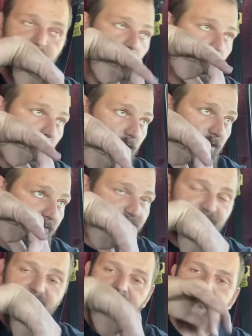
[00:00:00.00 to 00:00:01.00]
will
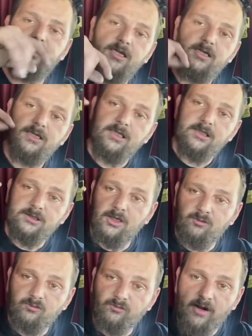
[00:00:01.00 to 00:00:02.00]
affect the
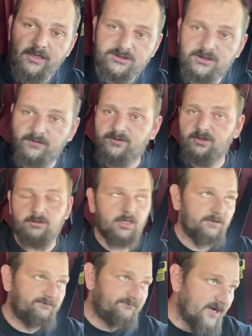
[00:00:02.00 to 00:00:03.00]
rest of your
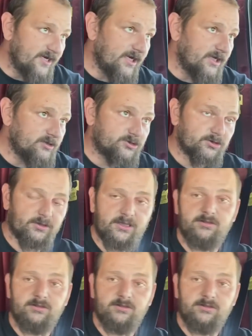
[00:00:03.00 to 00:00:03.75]
life financially.